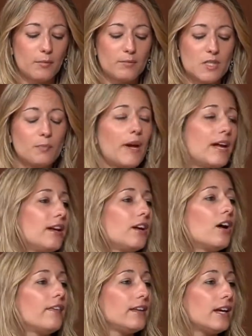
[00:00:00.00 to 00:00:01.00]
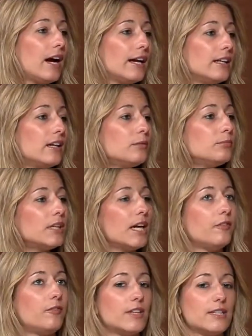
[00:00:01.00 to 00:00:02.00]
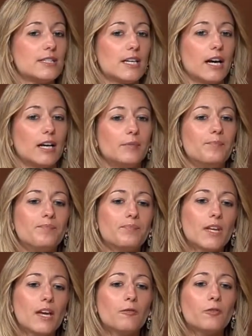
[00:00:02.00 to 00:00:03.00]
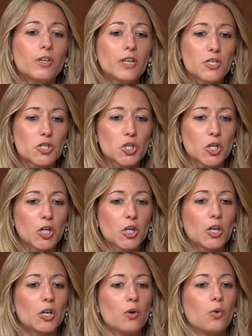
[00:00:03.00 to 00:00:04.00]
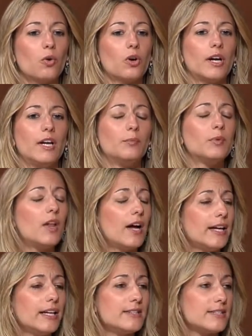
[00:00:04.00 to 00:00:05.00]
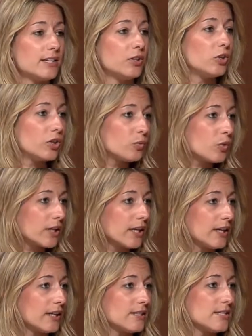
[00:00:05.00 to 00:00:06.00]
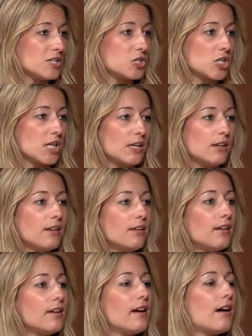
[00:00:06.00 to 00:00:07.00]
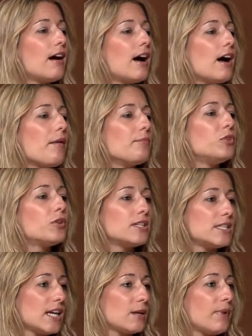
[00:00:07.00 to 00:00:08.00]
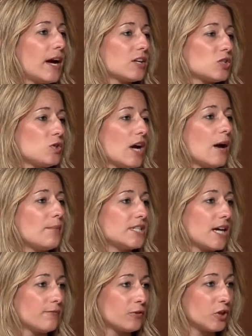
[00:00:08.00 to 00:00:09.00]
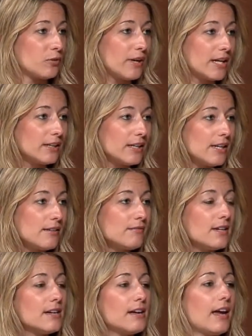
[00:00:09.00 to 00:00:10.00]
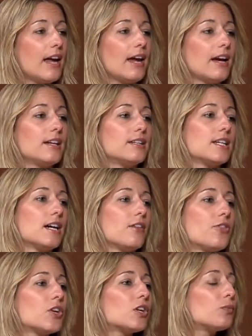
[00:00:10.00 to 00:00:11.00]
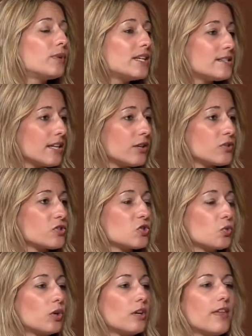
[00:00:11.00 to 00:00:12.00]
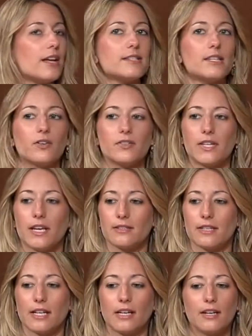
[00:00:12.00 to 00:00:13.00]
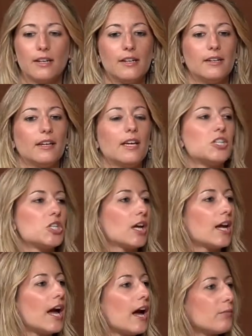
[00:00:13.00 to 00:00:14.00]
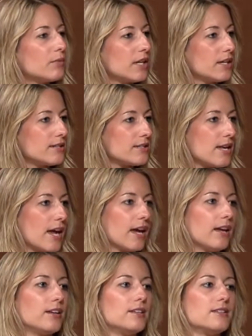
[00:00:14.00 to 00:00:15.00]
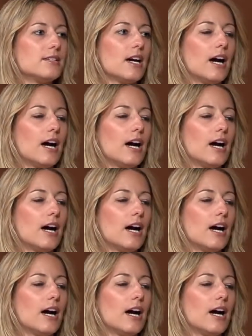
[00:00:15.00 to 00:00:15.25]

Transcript: Depending on the item, if it's furniture or an appliance in good working condition, you can take it back to Habitat for Humanity. And they're a resale store that sells things like kitchen cabinets and